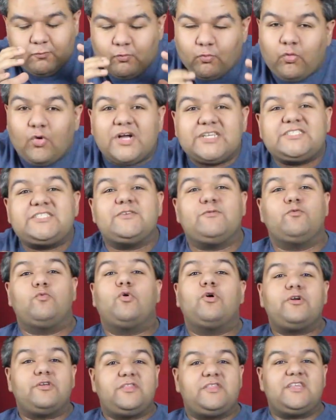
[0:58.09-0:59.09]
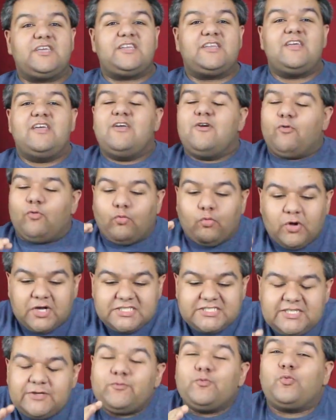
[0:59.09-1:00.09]
Was it worth it?
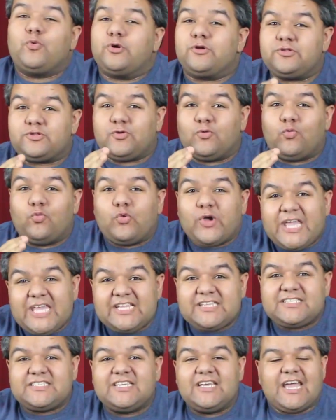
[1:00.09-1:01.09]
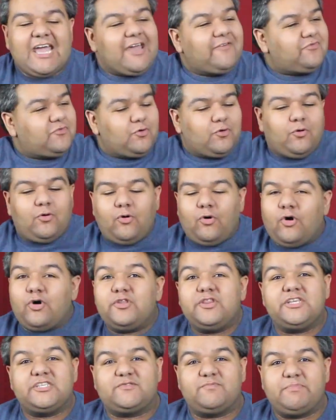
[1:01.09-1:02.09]
Was it worth the wait after
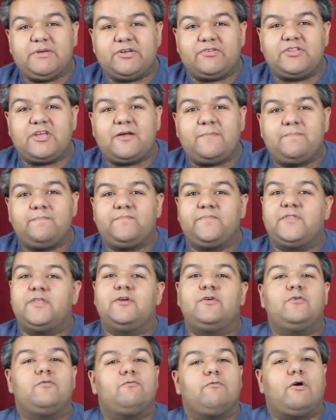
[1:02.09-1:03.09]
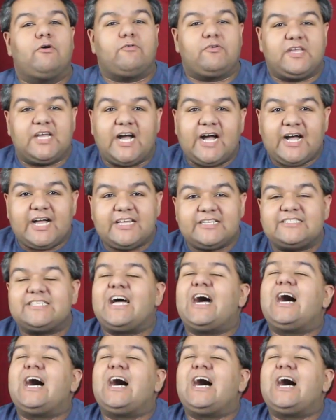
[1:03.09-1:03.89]
all this buildup? Well, guys,